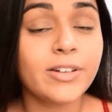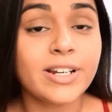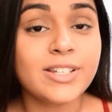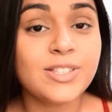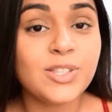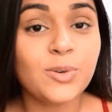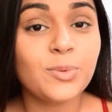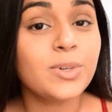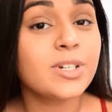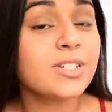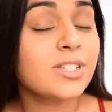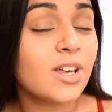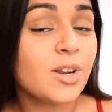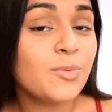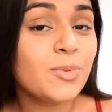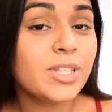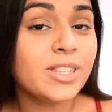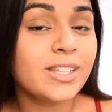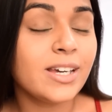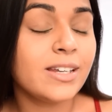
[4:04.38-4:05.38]
So we're done
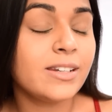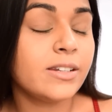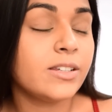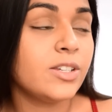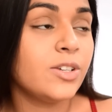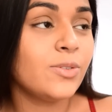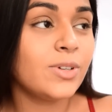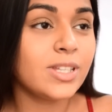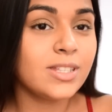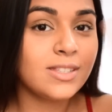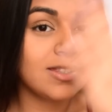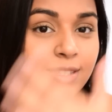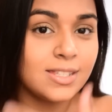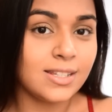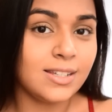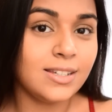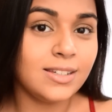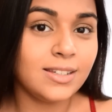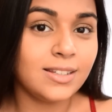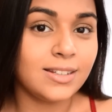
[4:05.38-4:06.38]
with that, and you can
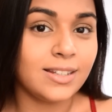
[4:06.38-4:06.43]
see